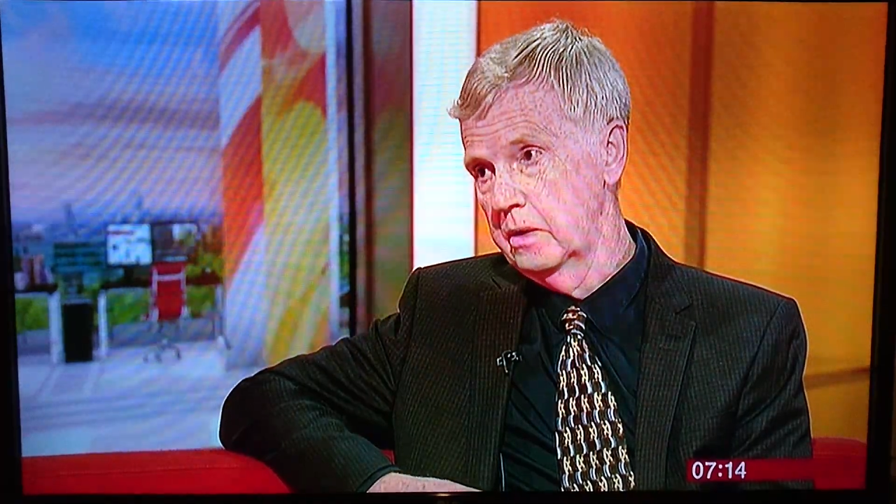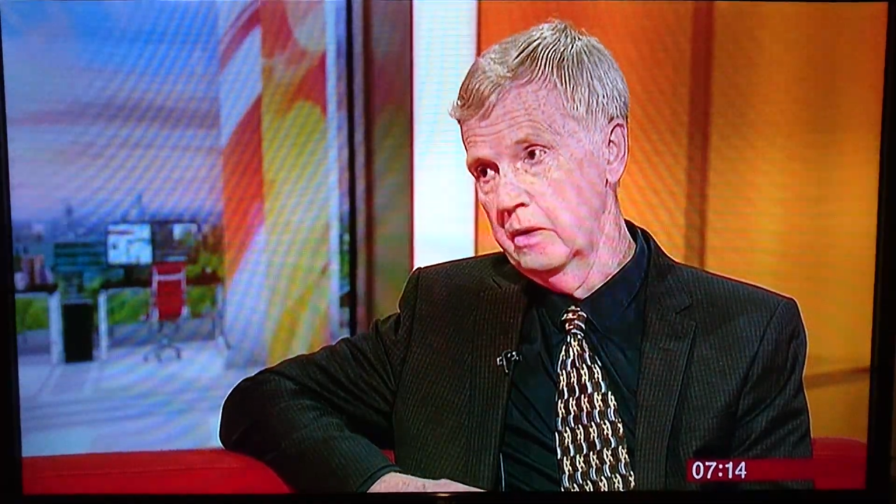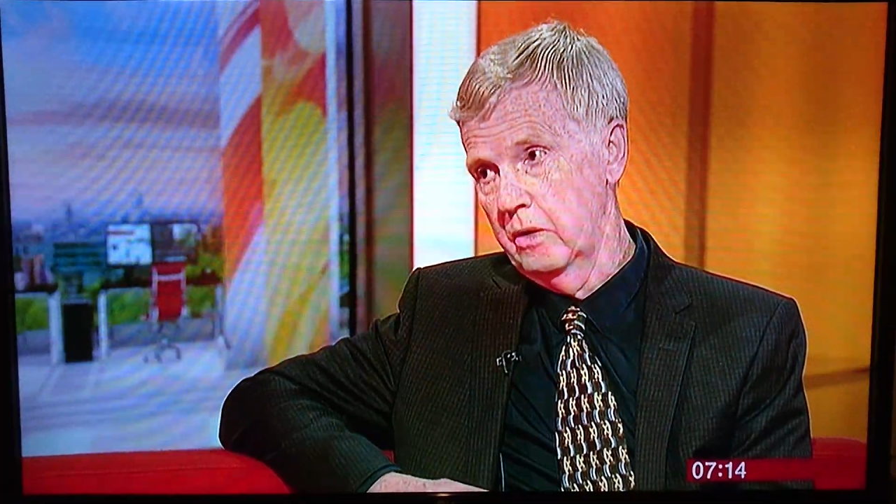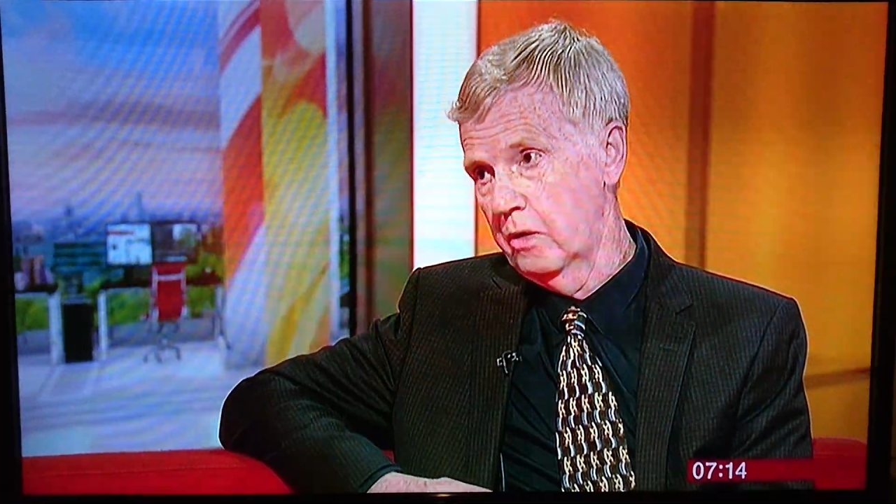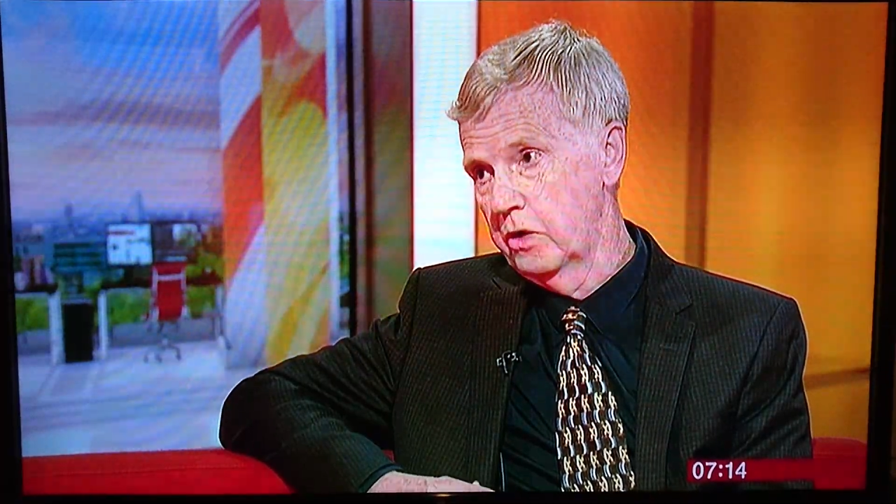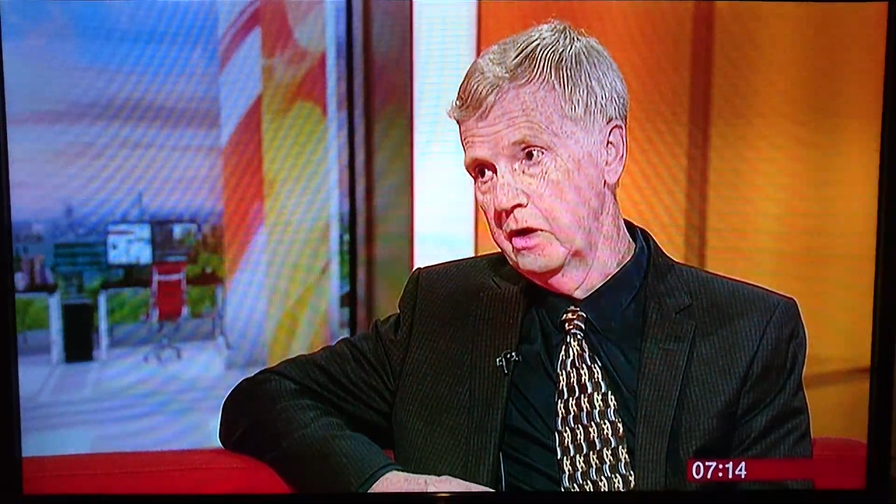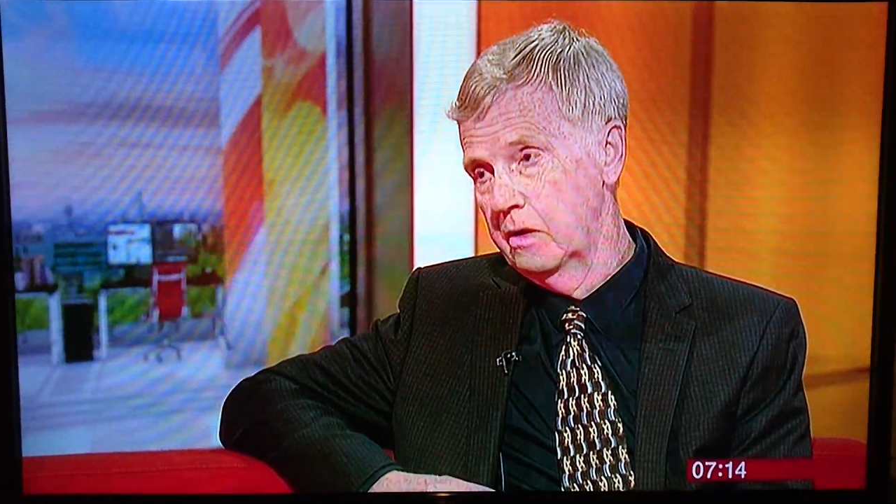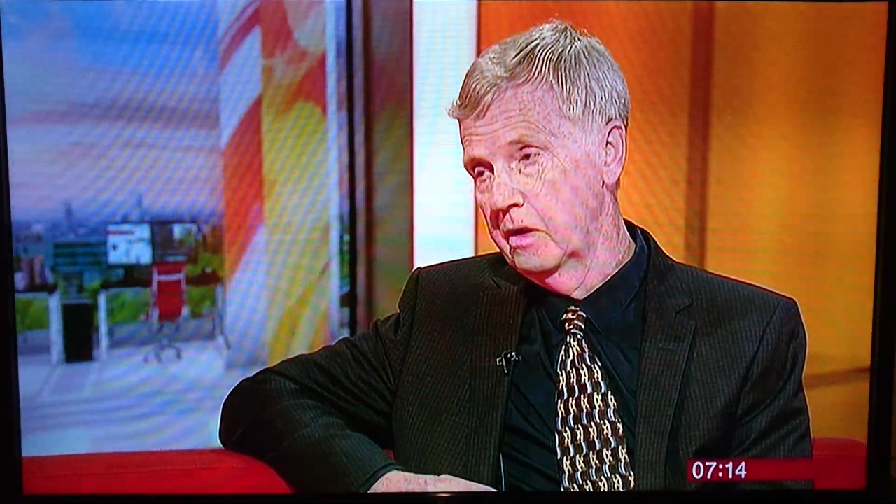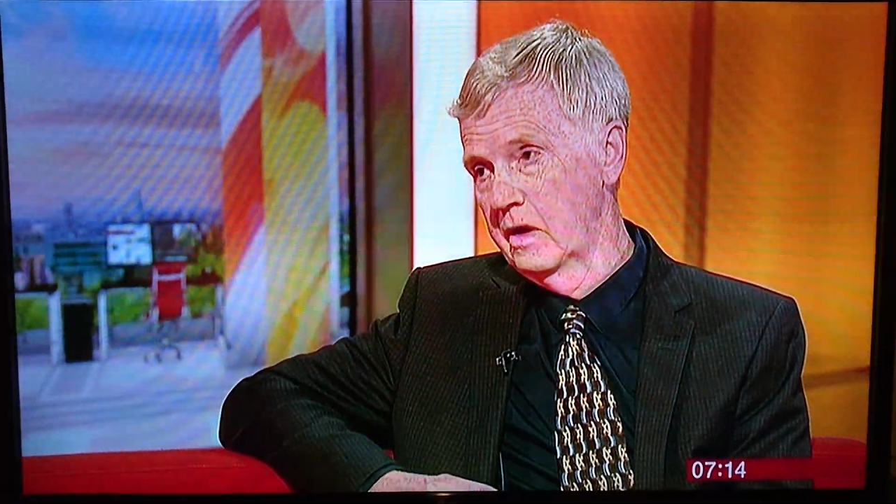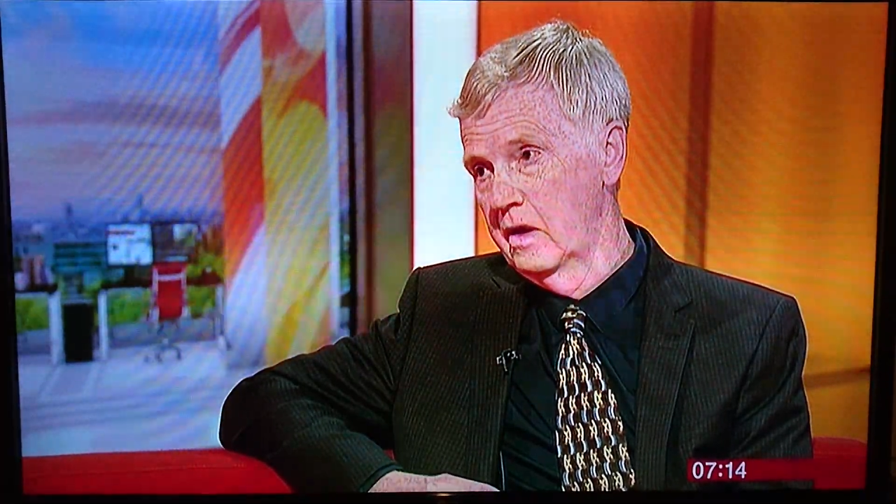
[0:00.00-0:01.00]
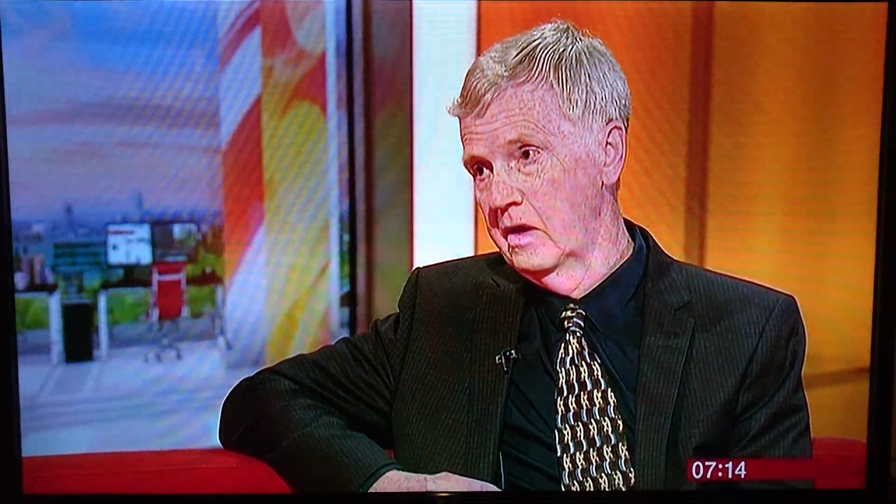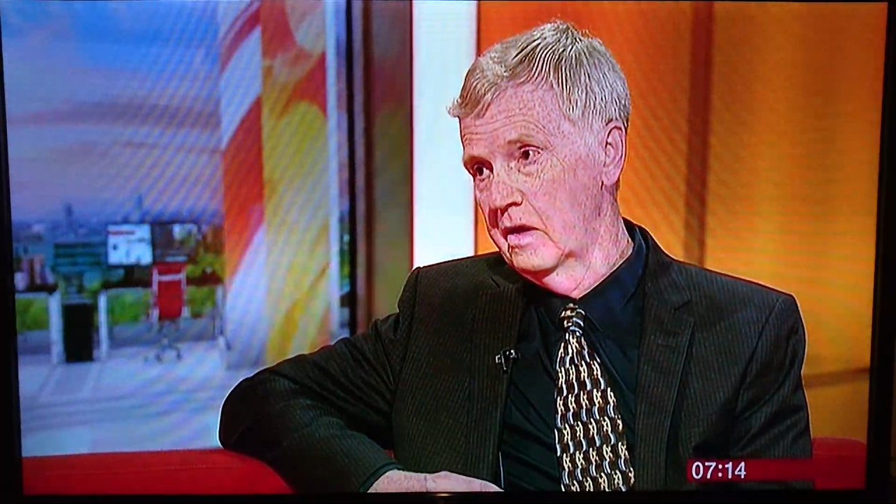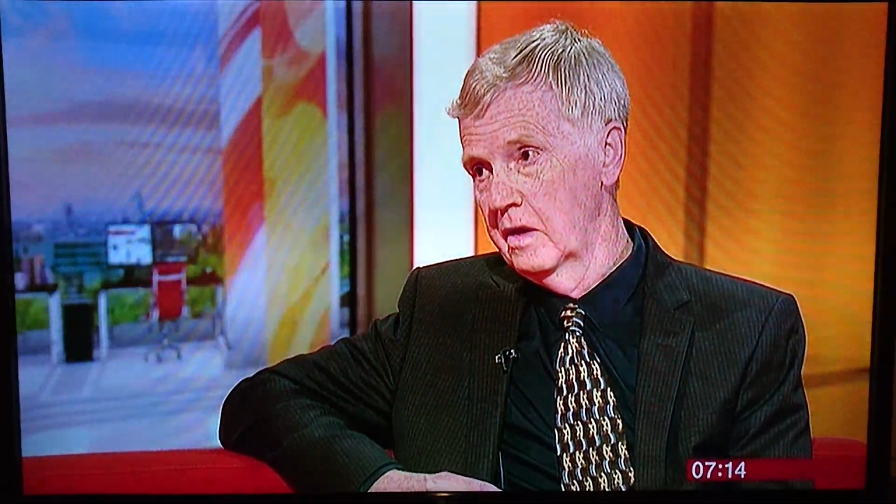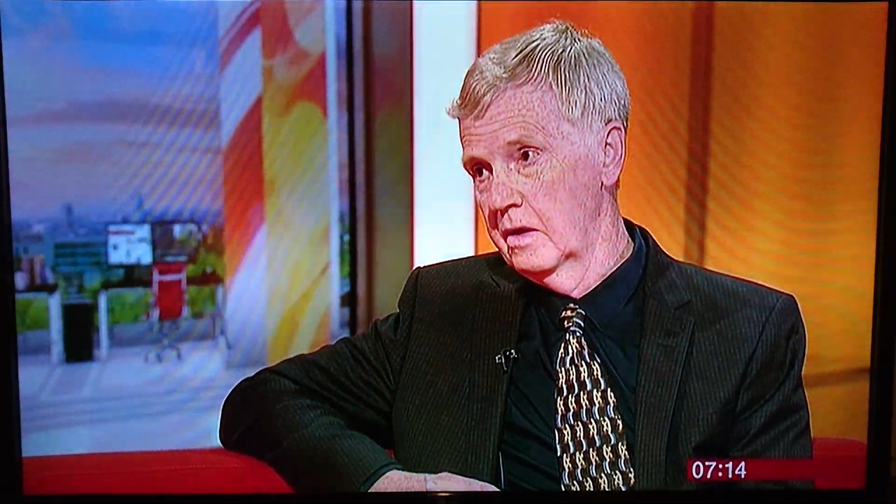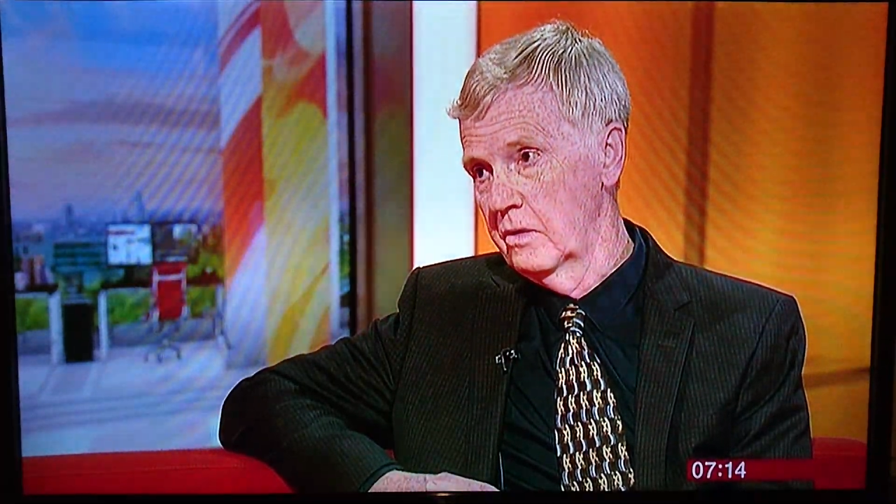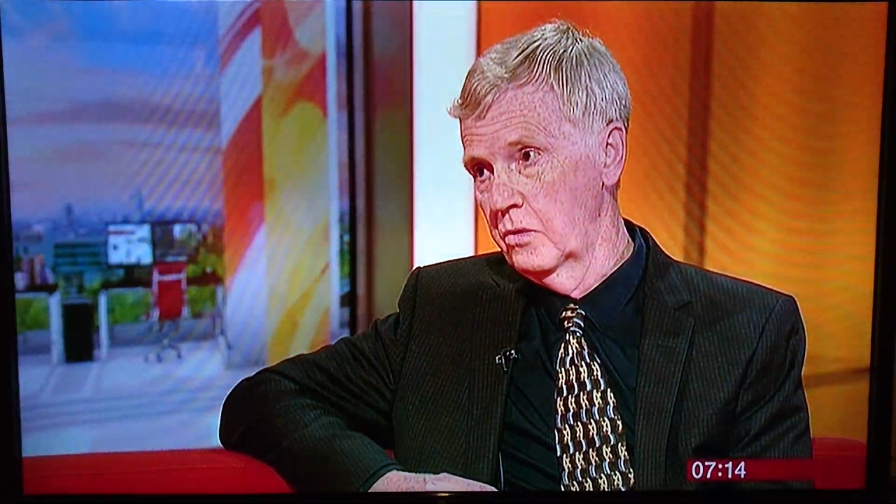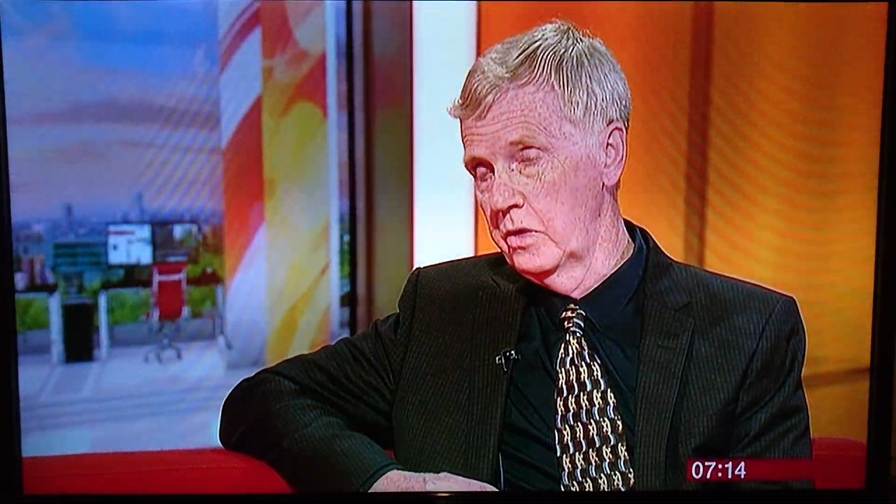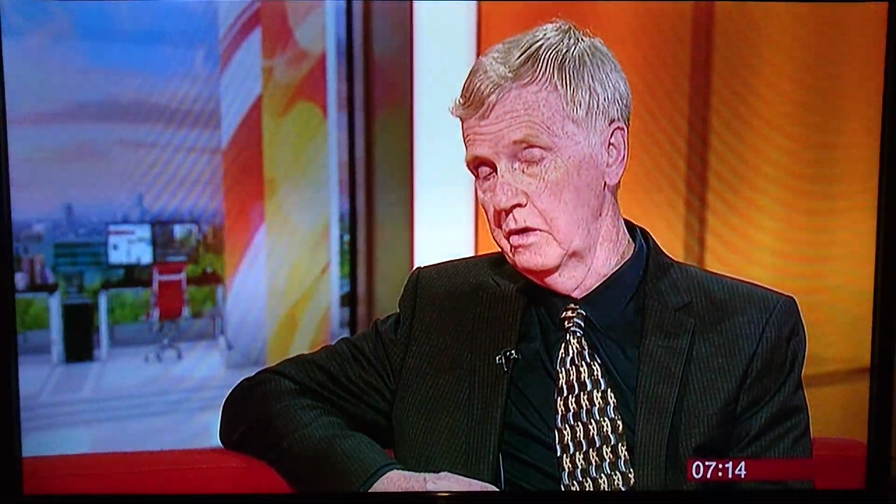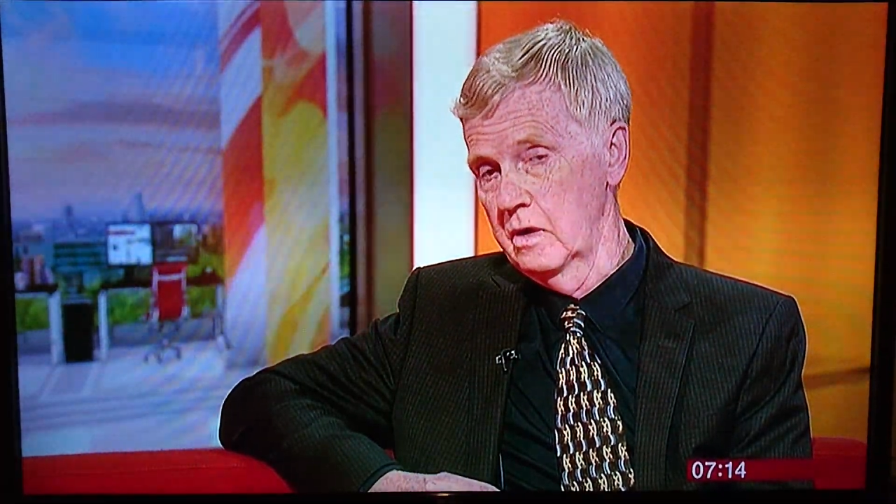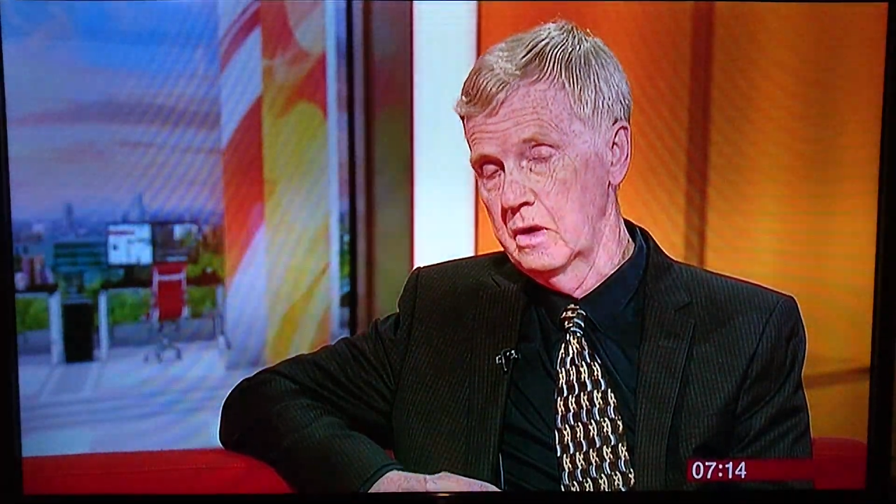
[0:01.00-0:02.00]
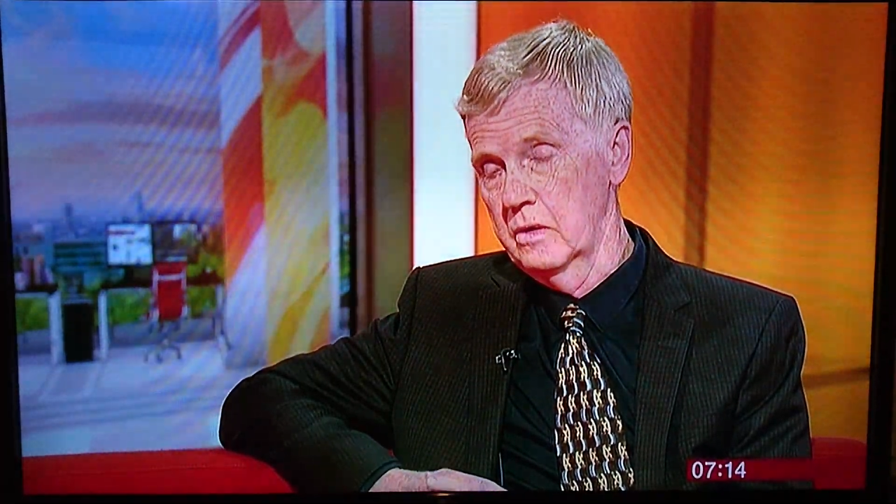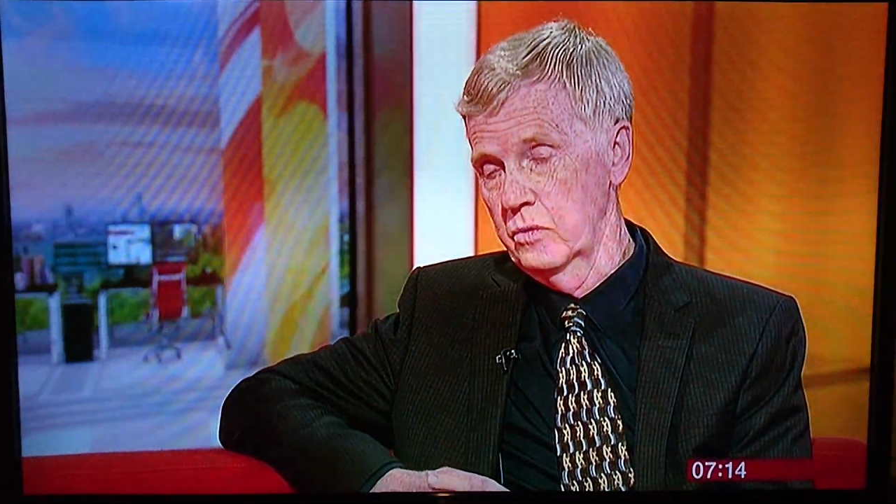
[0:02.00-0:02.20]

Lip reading: and strike with missiles. What do you make of that?